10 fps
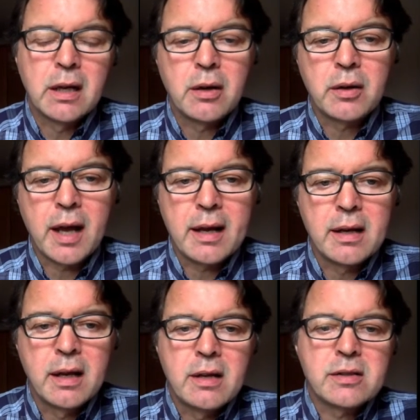Okay,
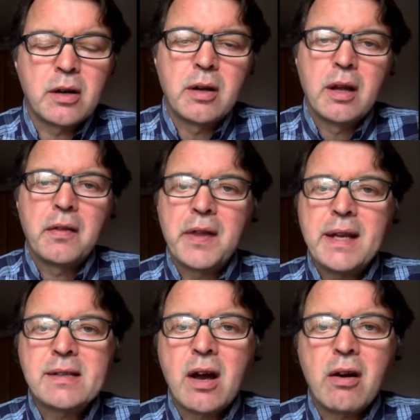so
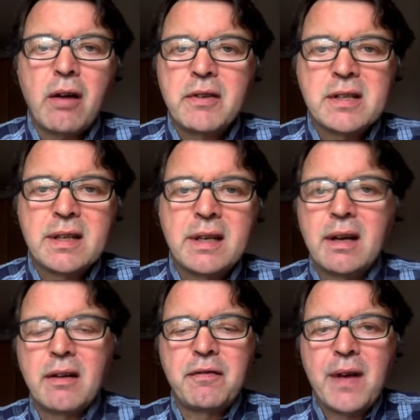these are obviously
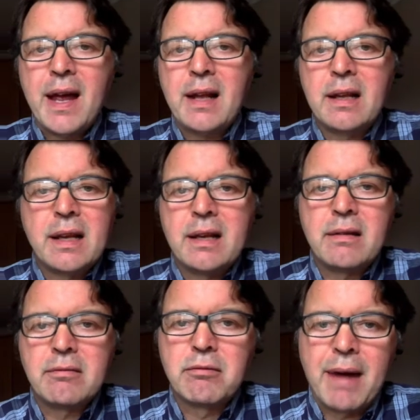a fairly
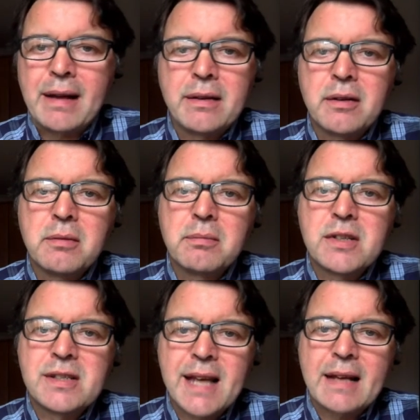random
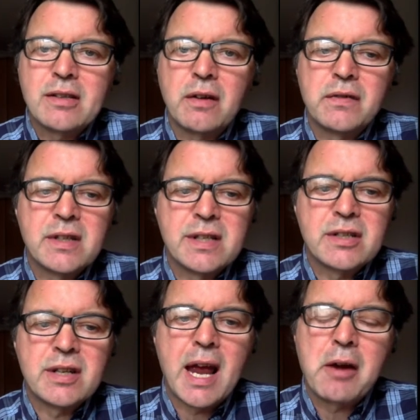set of
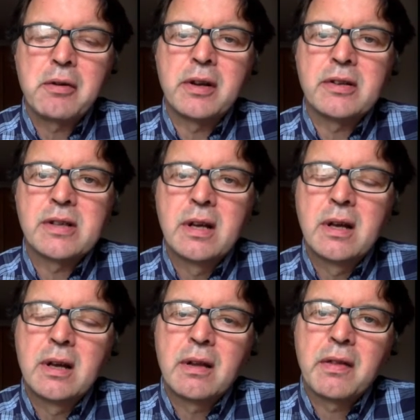decision areas
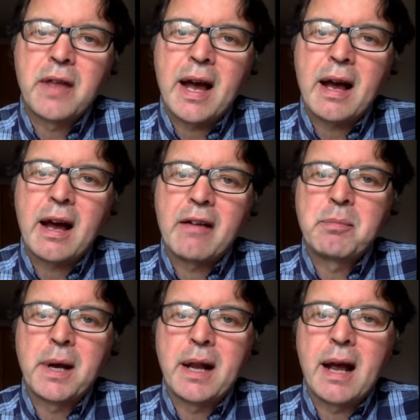that have
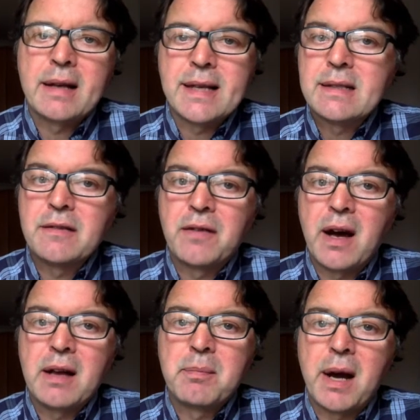been
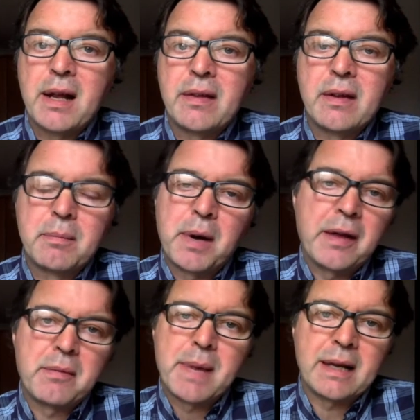identified by
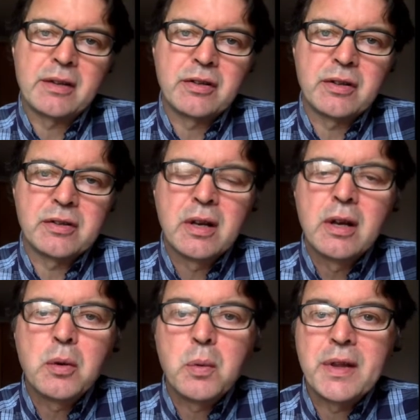the managers
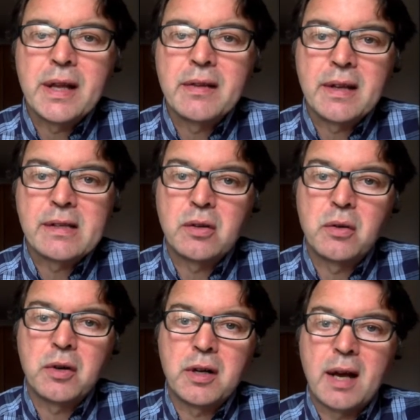within this
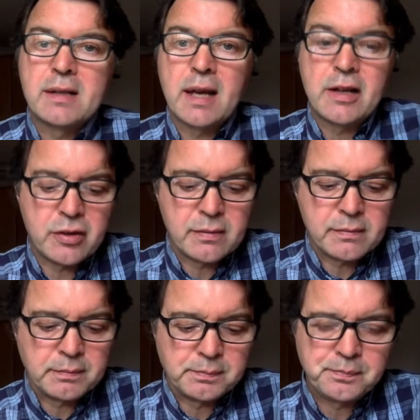organization.
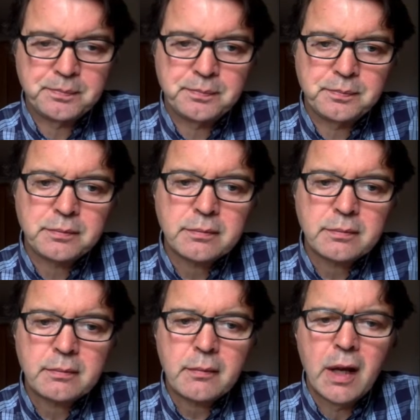
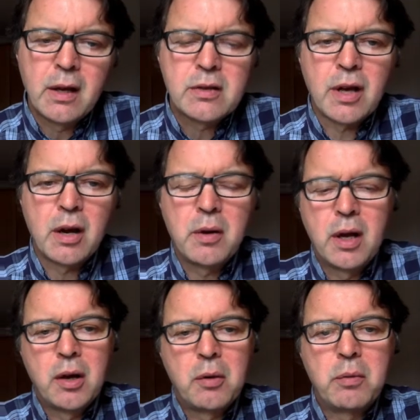So
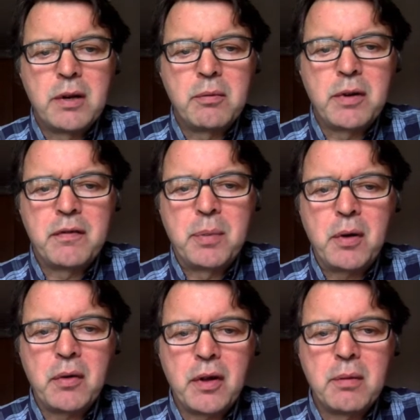we've
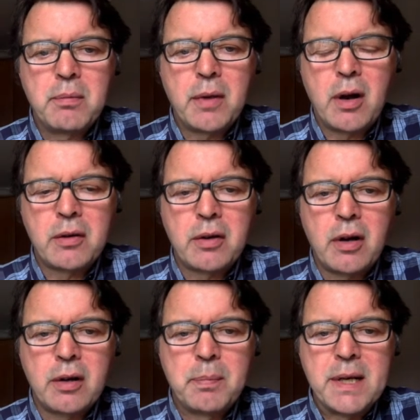put them
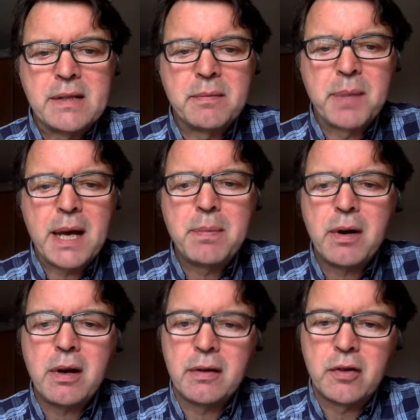on a piece of paper,
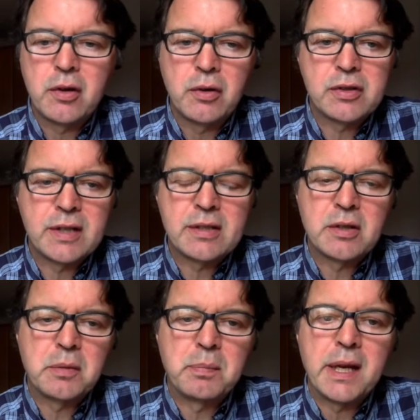and of course this
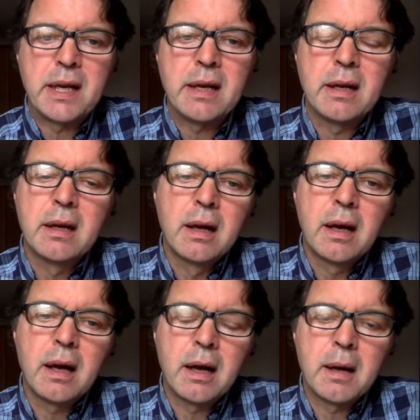could be
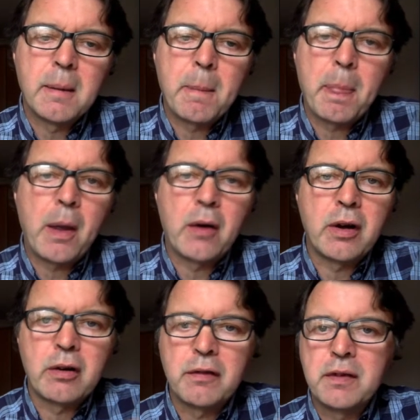on
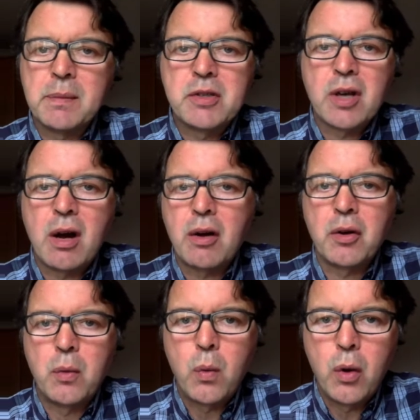a flip chart on
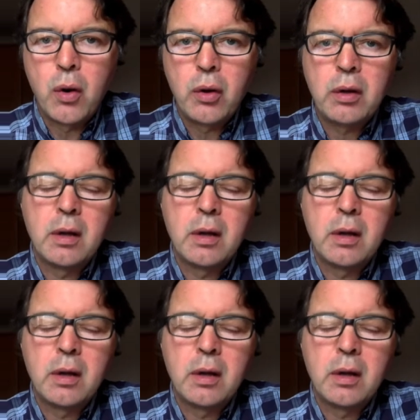a wall.